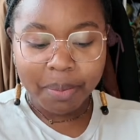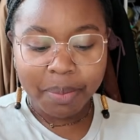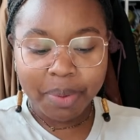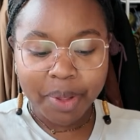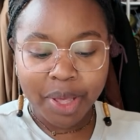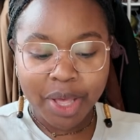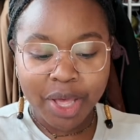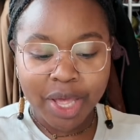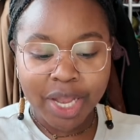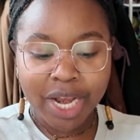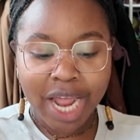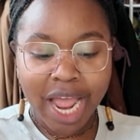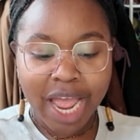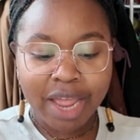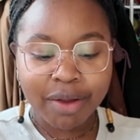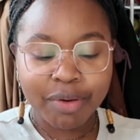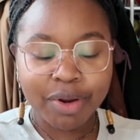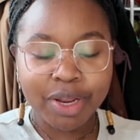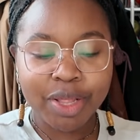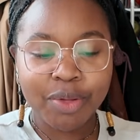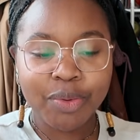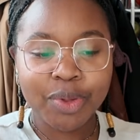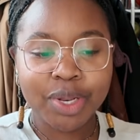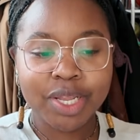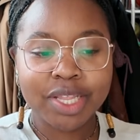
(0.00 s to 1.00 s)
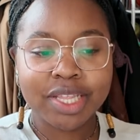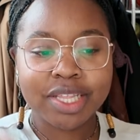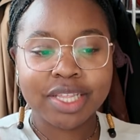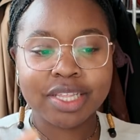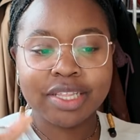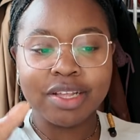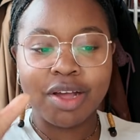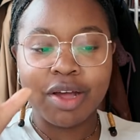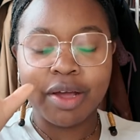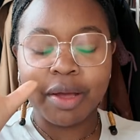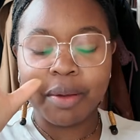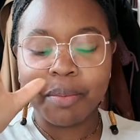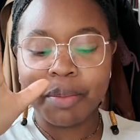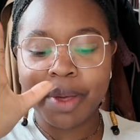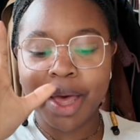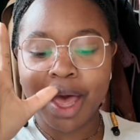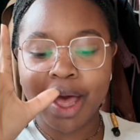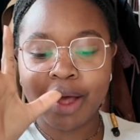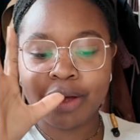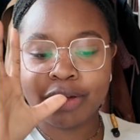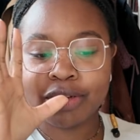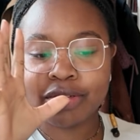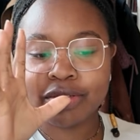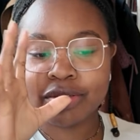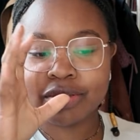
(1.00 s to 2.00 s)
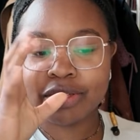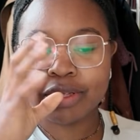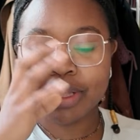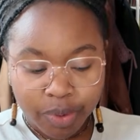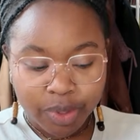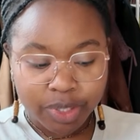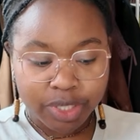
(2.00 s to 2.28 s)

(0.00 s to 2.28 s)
But I really wanted to talk about